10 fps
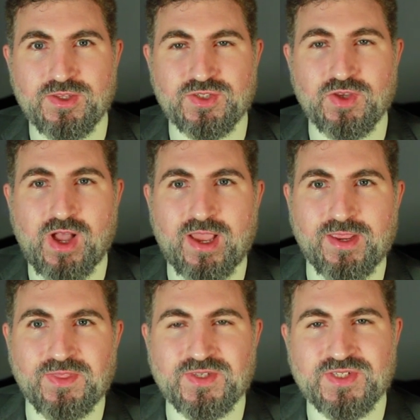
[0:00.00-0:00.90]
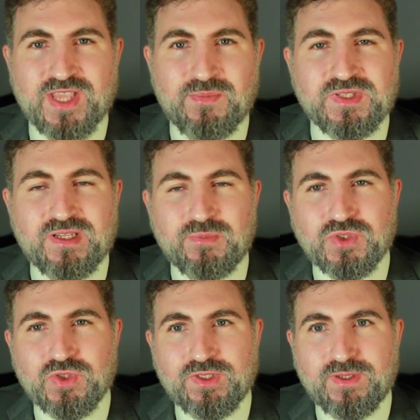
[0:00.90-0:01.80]
So hi, this is Ahmed
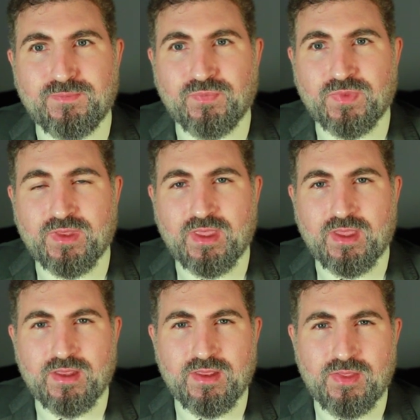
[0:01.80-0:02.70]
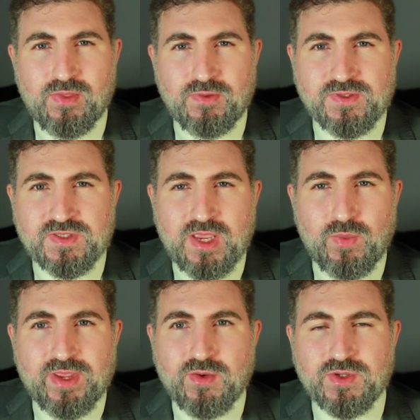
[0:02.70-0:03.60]
Albusoda. Today
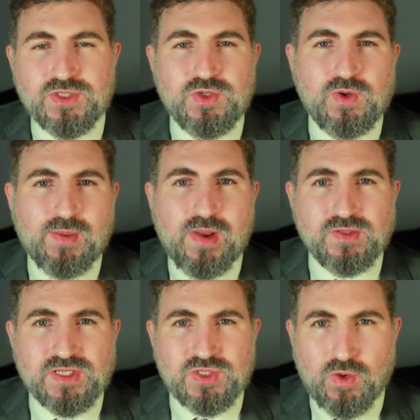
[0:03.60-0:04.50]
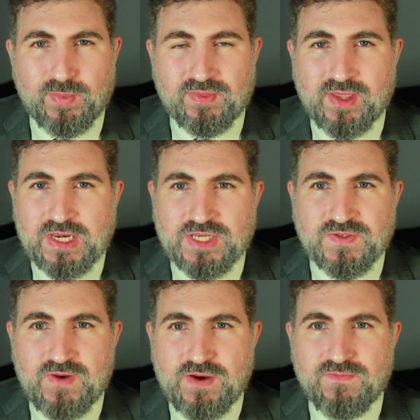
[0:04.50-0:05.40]
we're going to talk about a topic that
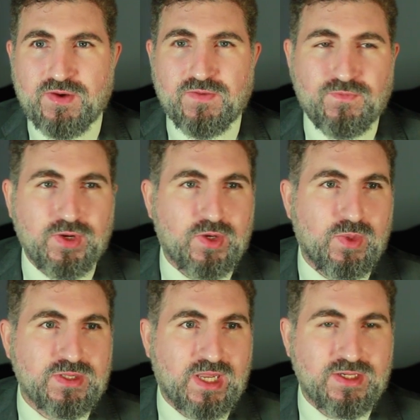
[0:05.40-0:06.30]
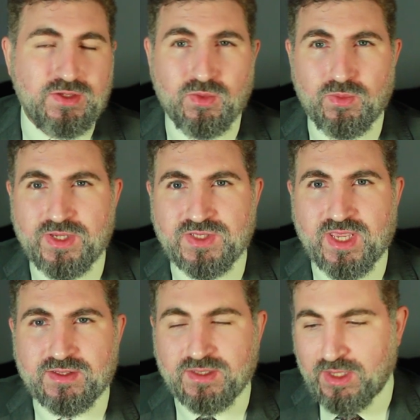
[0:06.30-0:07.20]
is very, very frequent. I always
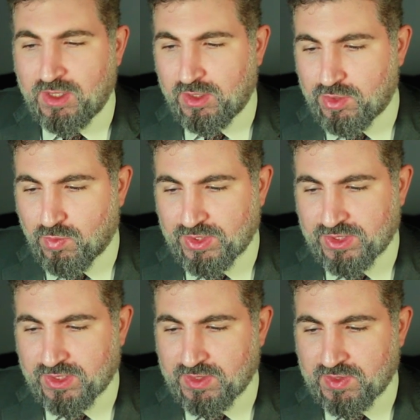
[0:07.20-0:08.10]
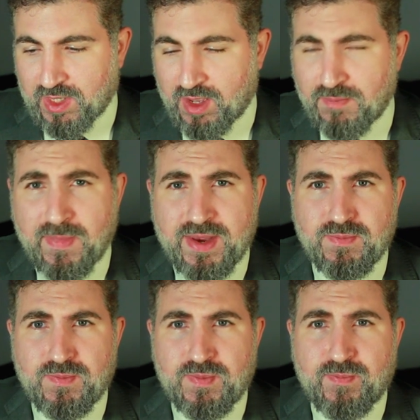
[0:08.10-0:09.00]
get questions and
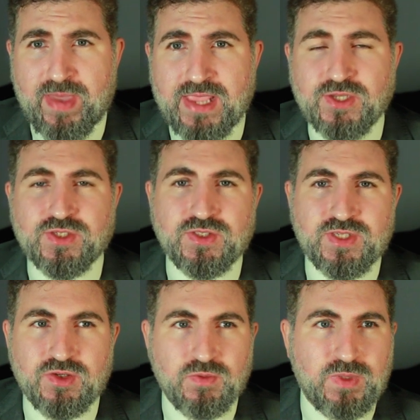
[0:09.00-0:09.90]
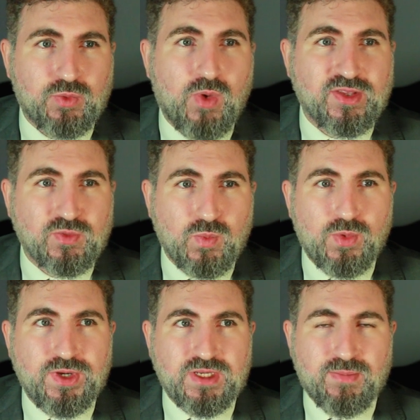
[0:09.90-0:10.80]
many patients tend to be quite
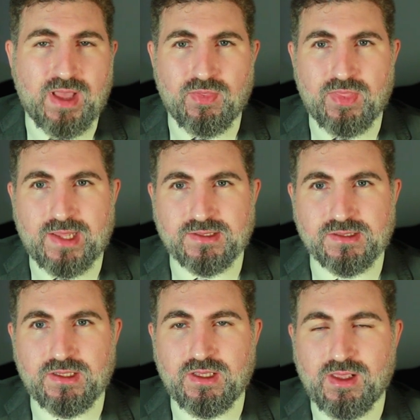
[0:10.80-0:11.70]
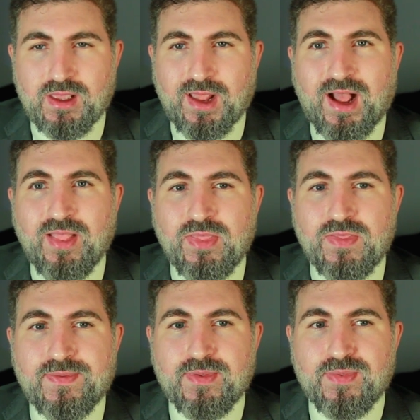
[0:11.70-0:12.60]
worried about that.
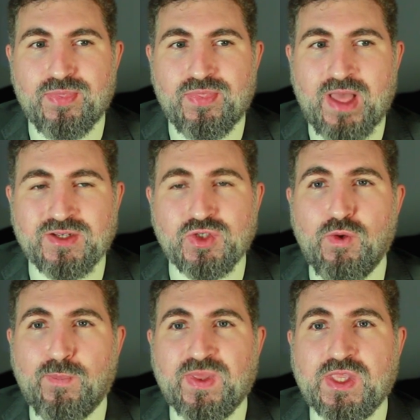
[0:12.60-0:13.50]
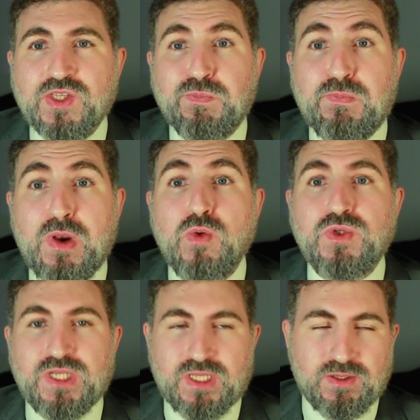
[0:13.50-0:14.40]
And that topic is
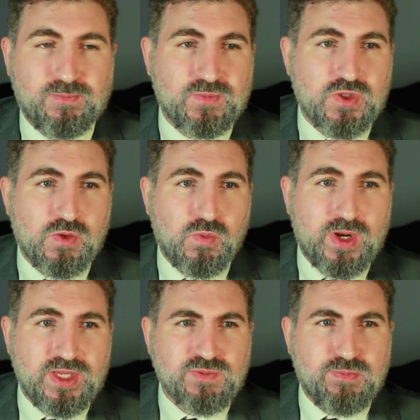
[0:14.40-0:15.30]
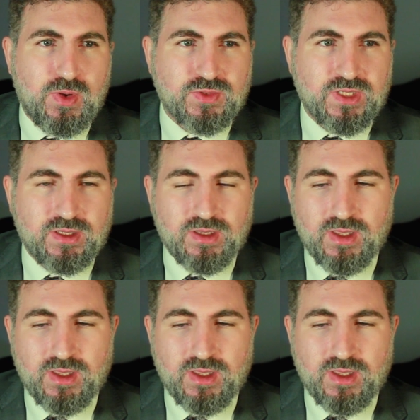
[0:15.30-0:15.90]
bloating. So what is bloating?